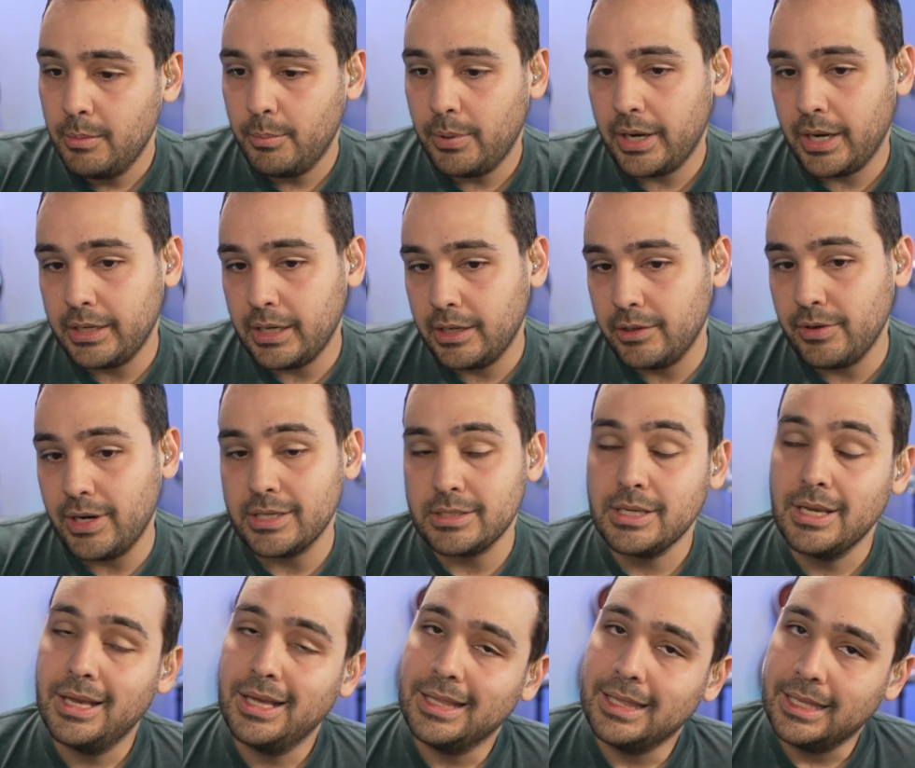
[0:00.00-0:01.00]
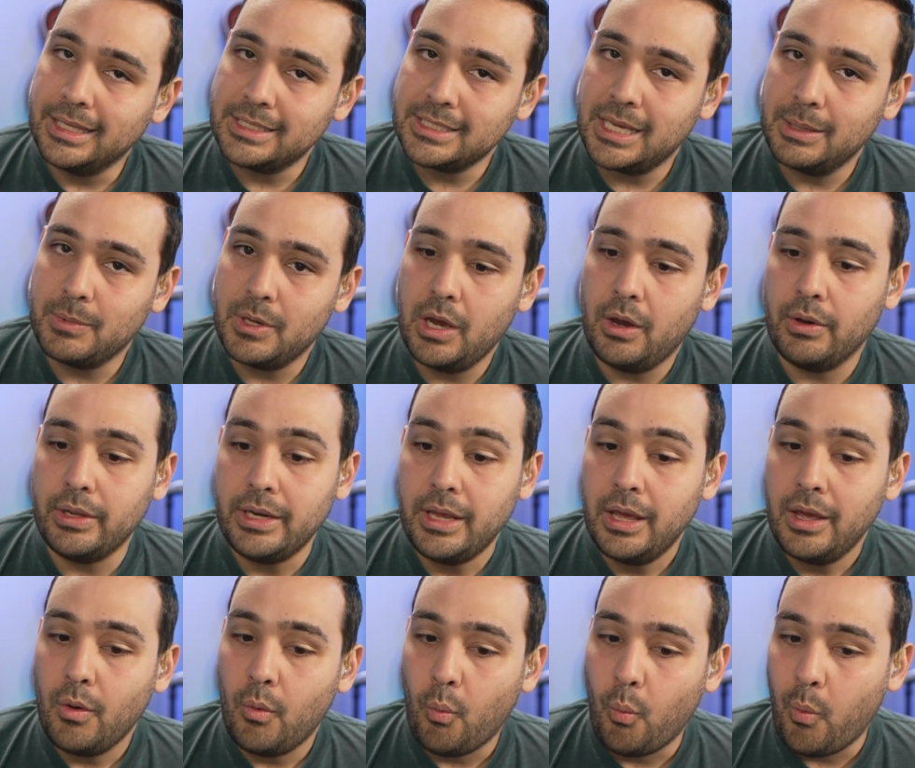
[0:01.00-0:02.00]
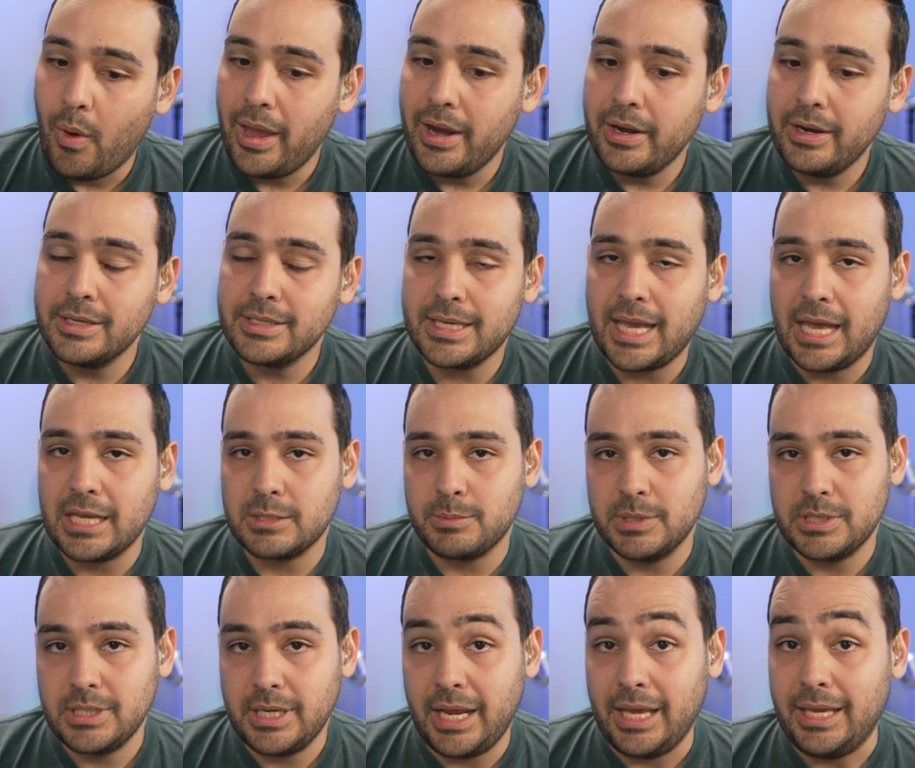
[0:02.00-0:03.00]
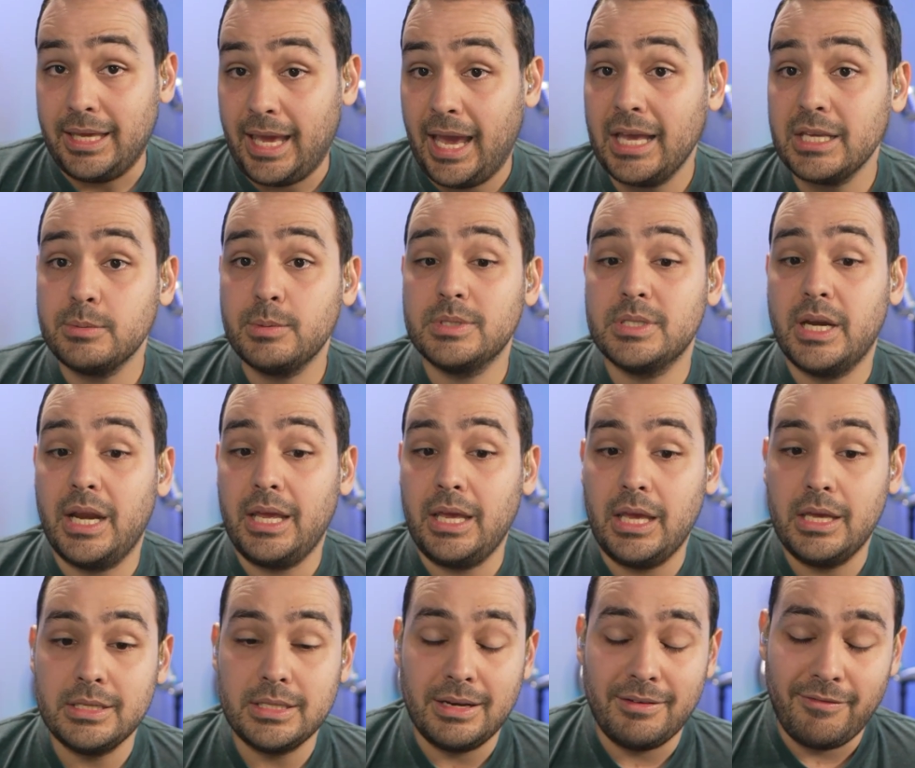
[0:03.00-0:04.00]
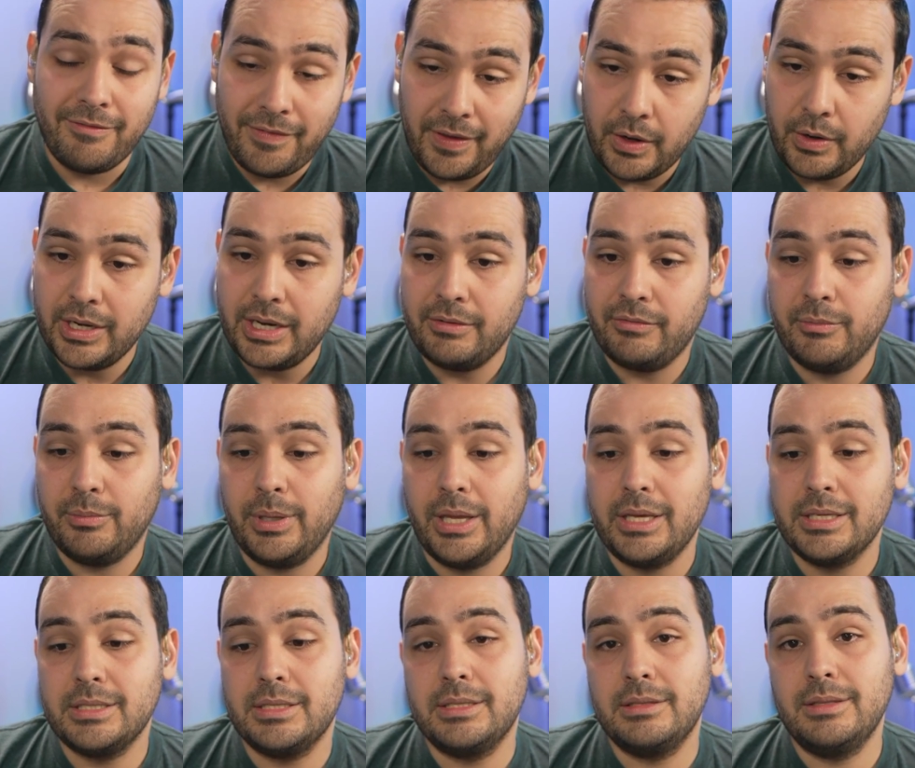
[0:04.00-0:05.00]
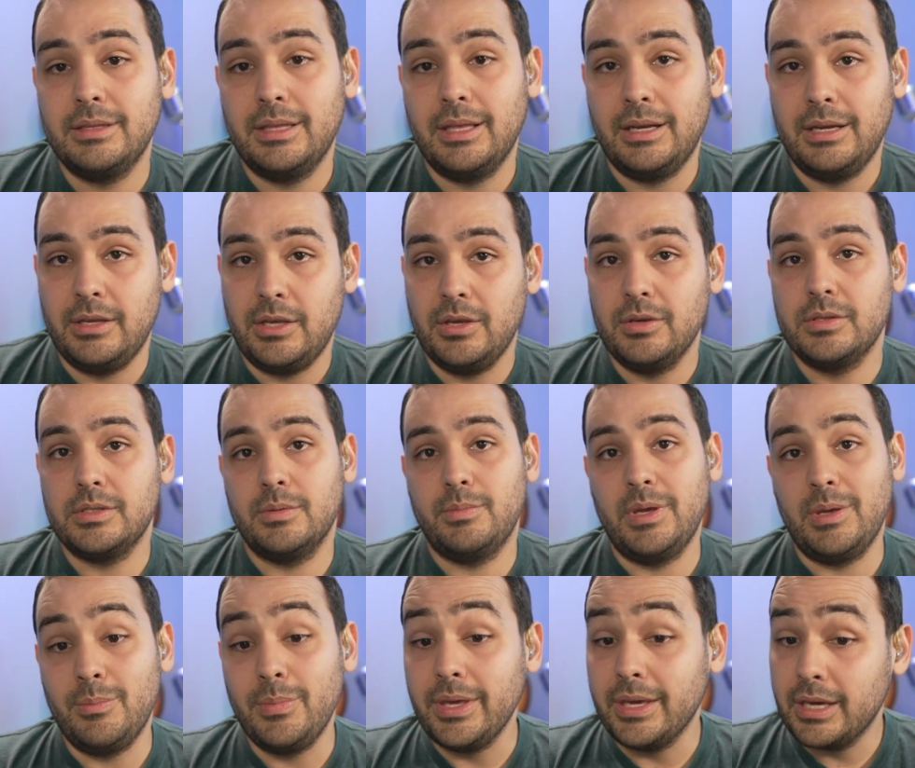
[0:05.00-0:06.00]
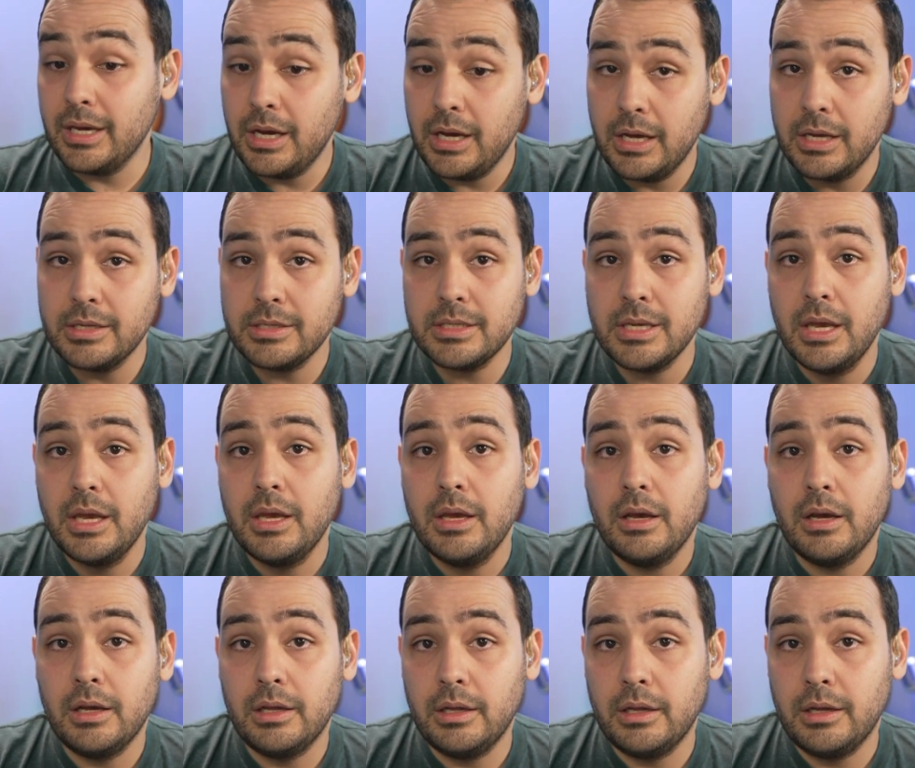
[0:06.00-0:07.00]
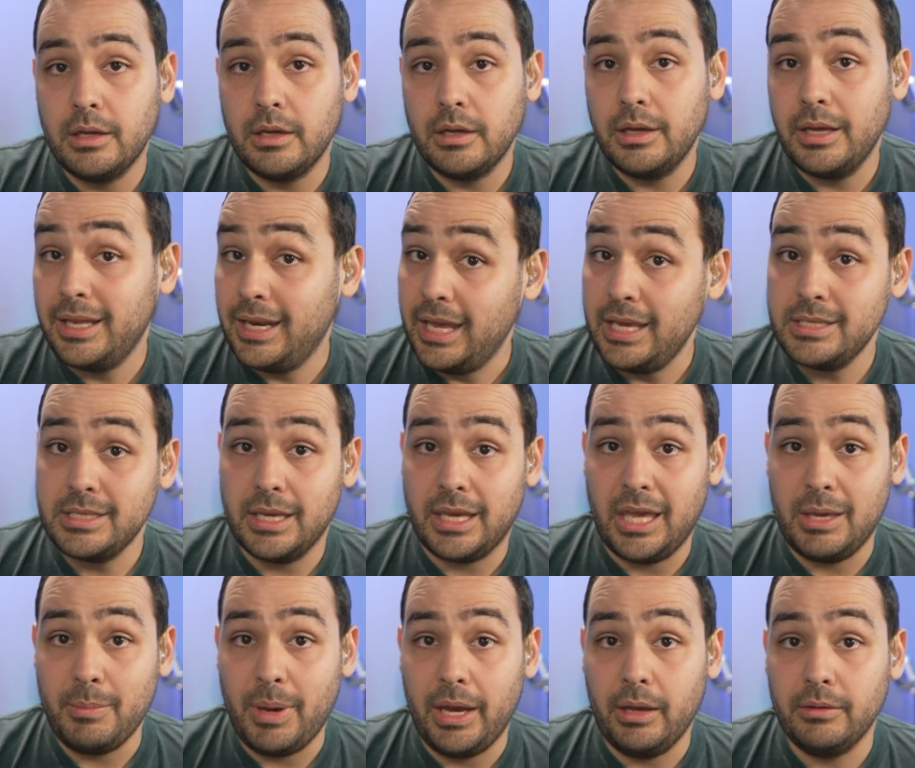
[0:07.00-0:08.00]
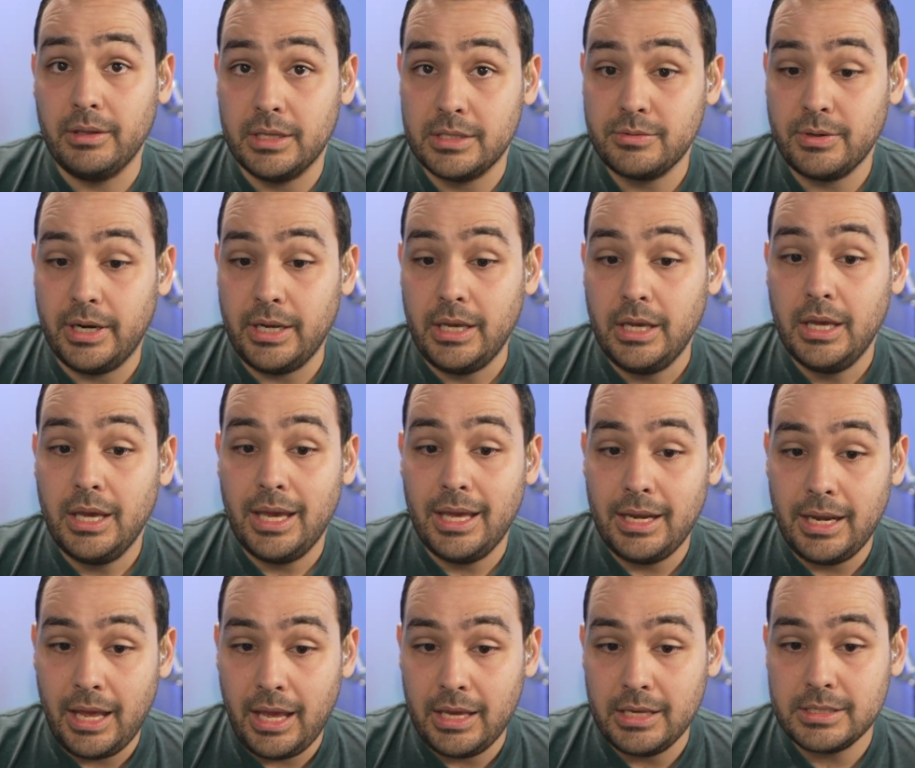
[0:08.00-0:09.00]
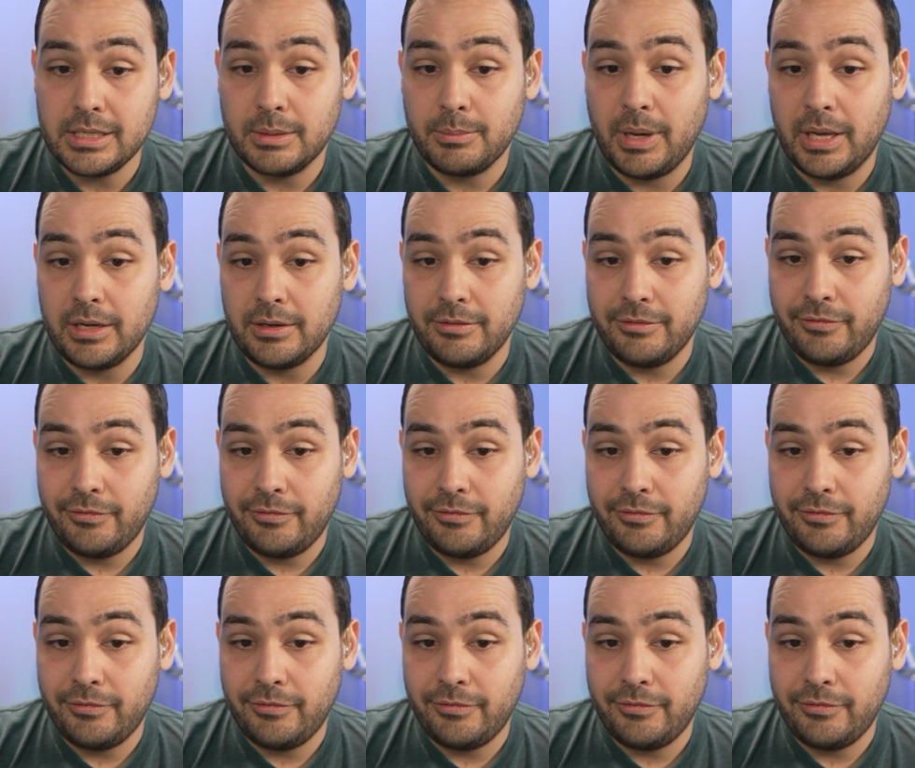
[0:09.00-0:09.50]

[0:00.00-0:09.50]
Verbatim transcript: But I digress. Let's keep going. Where is Kaspa today? Kaspa today is in a very different place than it used to be because uh, an ASIC came out. That's right, an ASIC miner